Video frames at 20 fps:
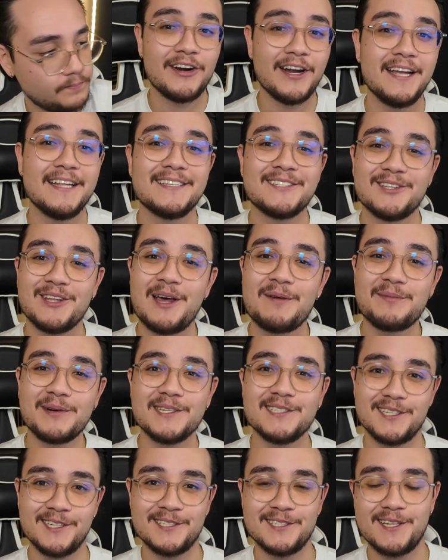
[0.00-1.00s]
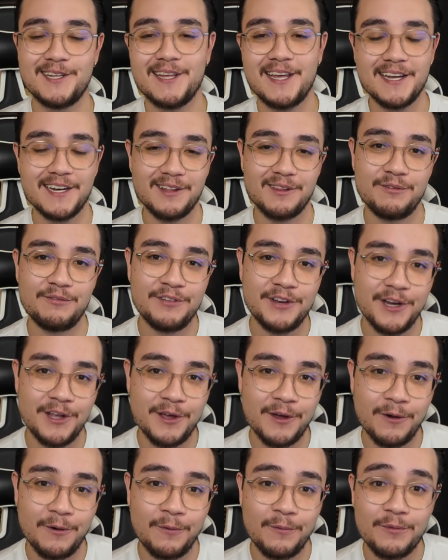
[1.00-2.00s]
Alright, so that brings us to the end of the
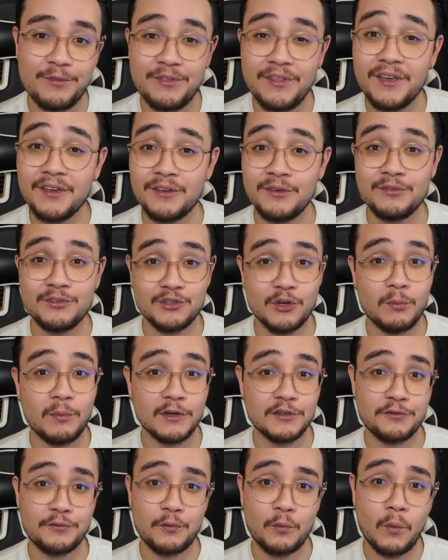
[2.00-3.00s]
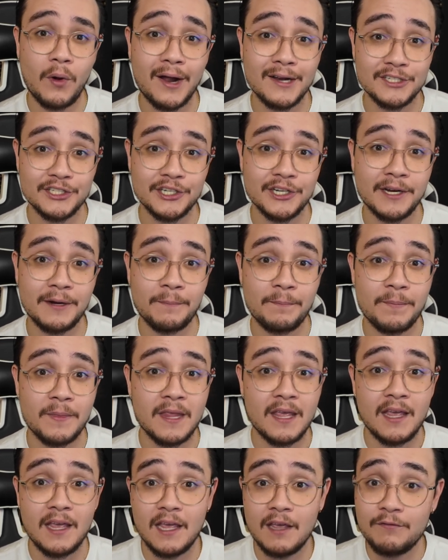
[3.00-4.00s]
video. Thank you so much for watching.
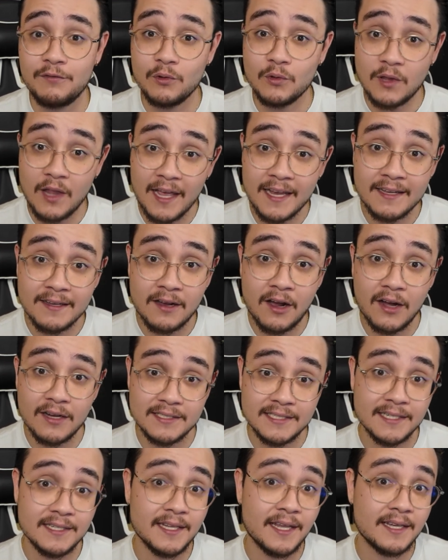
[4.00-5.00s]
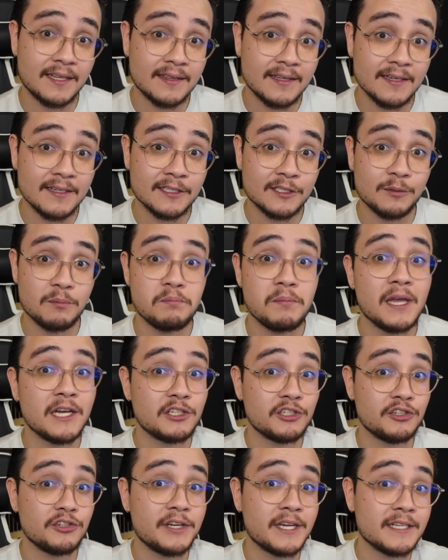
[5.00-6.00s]
If you like content like this,
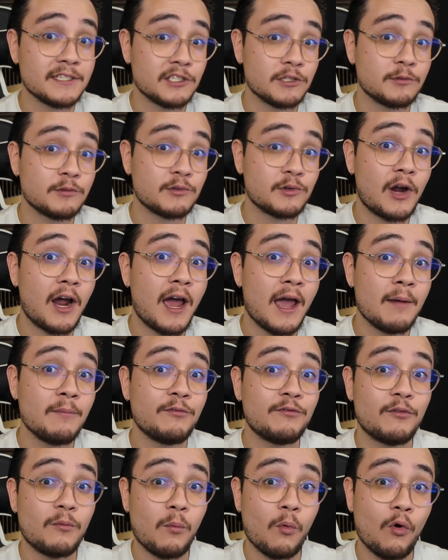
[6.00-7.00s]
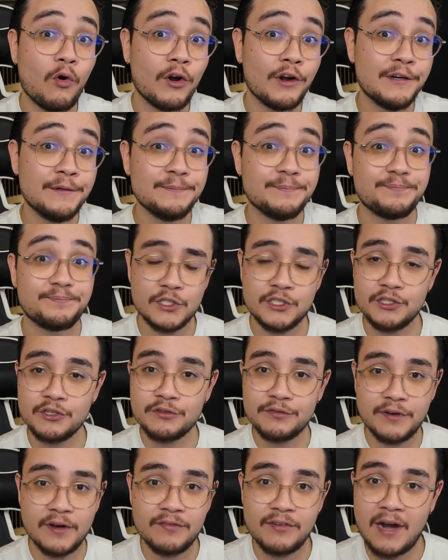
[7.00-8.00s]
make sure you hit subscribe for more.
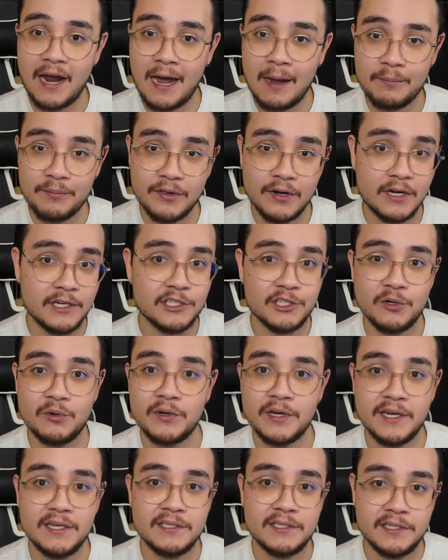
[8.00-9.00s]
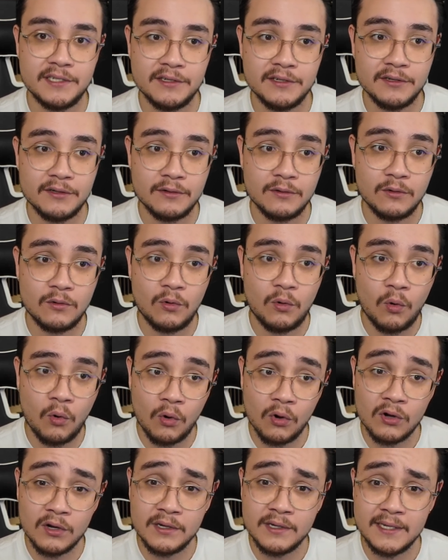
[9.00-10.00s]
What's your favorite app that I showcased here?
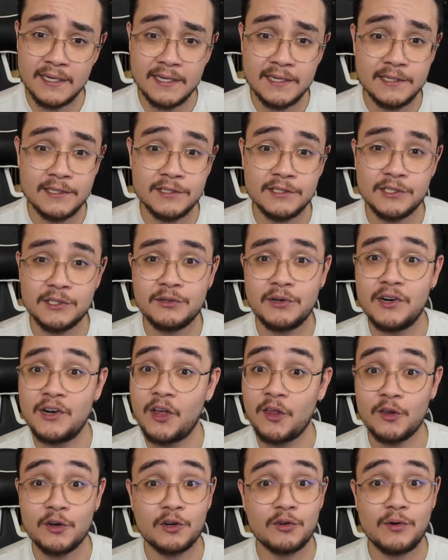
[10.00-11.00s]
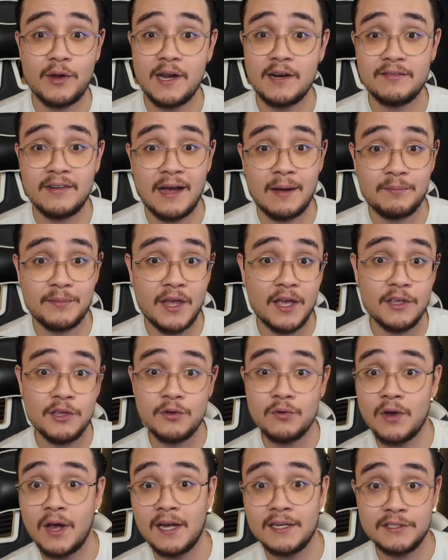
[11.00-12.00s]
Or is there another creative app
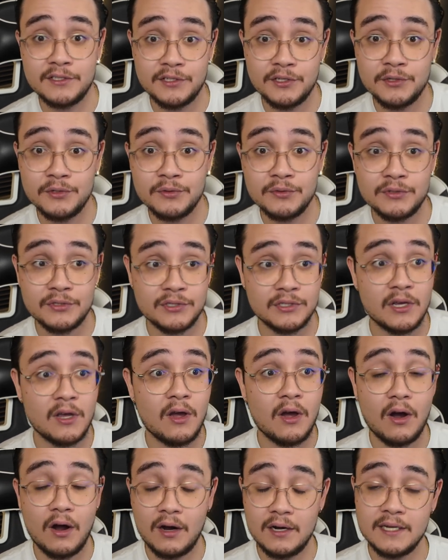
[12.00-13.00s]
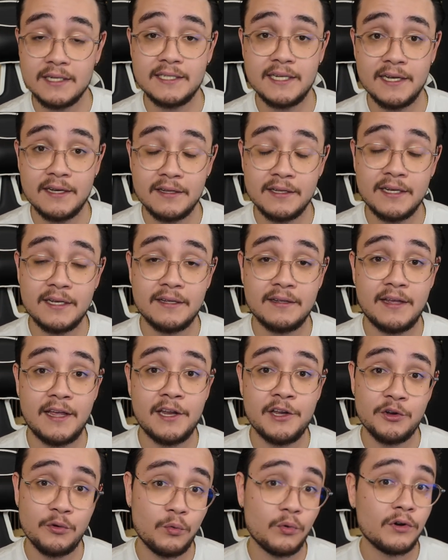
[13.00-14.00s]
that you guys use on a
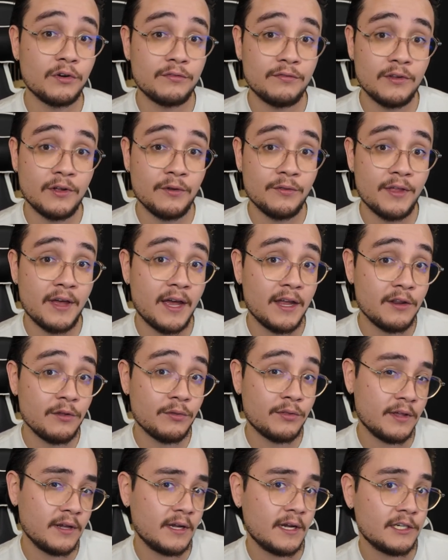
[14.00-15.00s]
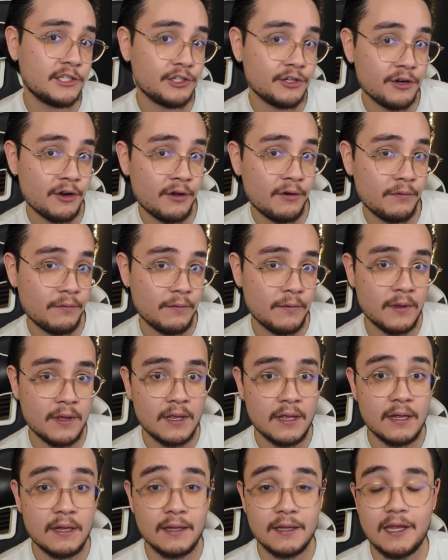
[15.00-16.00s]
daily in your workflow that you think I should
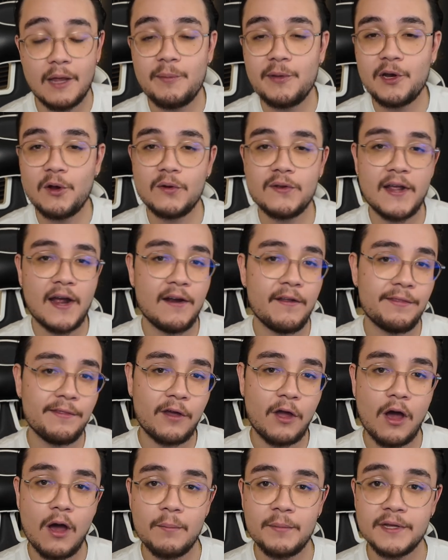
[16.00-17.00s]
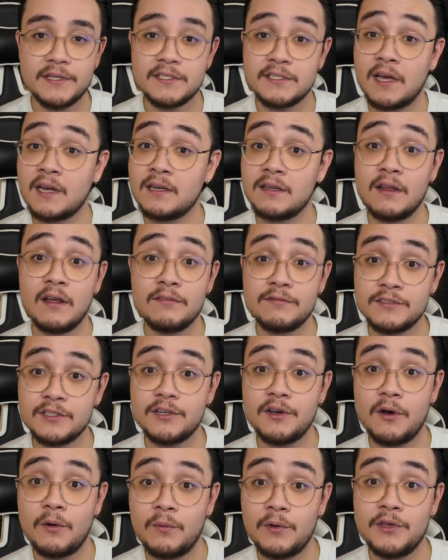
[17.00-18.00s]
know? Let me know down in the comments. I'd
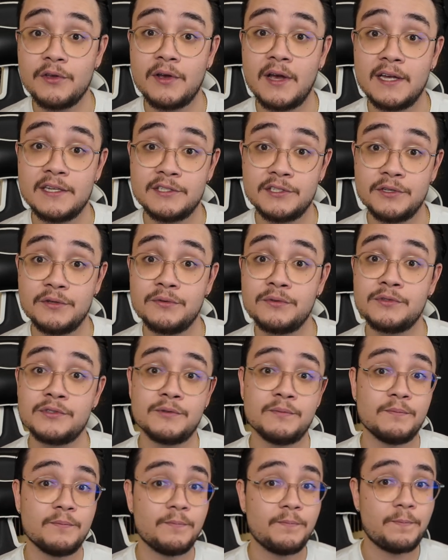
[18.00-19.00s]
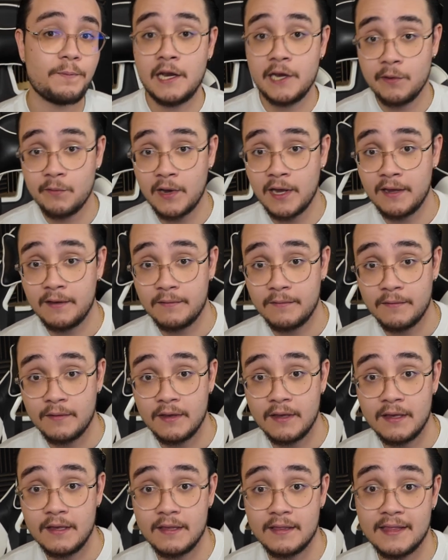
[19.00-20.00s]
love to know what you guys use. Anyway,
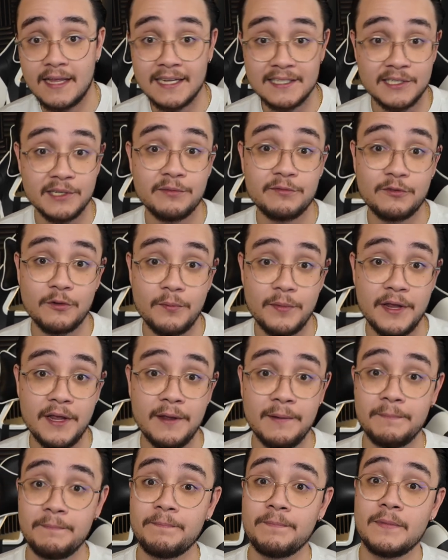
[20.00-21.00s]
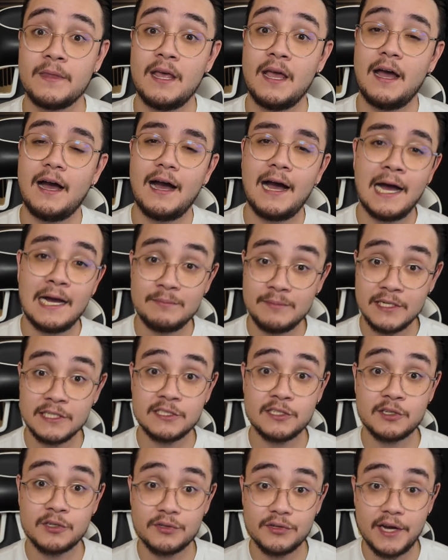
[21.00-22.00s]
that's it for me.
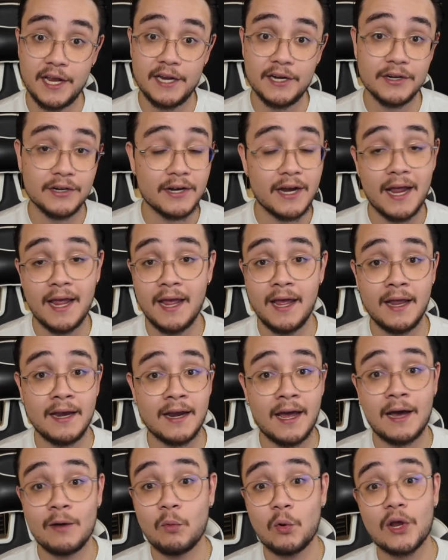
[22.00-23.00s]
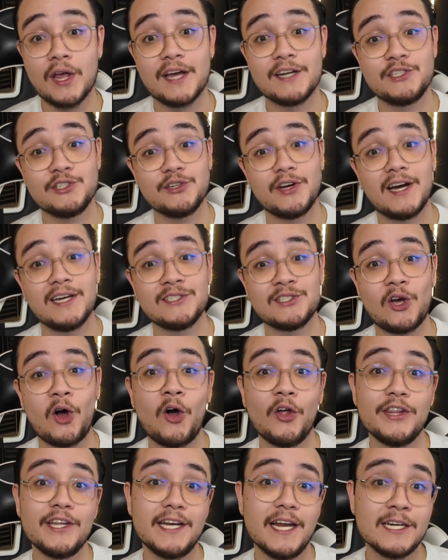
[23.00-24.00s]
I'm Nick the Creator, and I will catch you
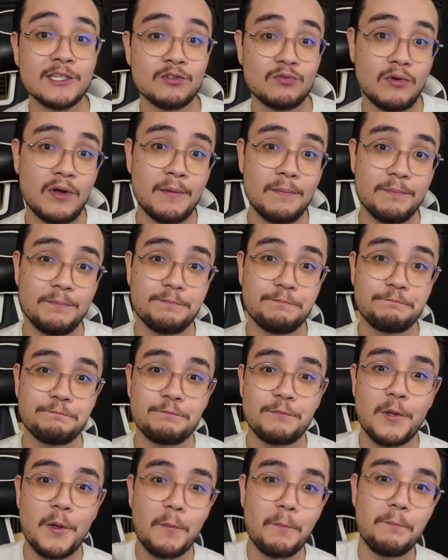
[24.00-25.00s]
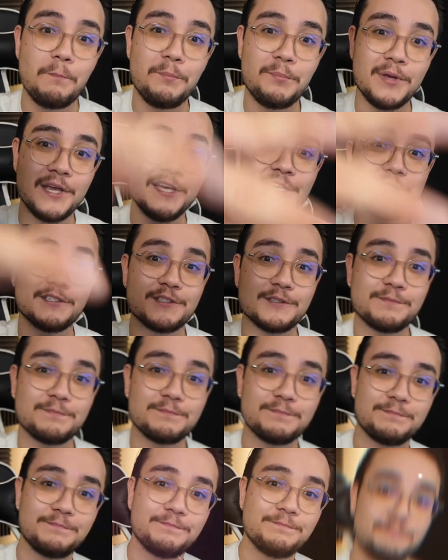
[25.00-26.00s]
guys on the next one. Peace.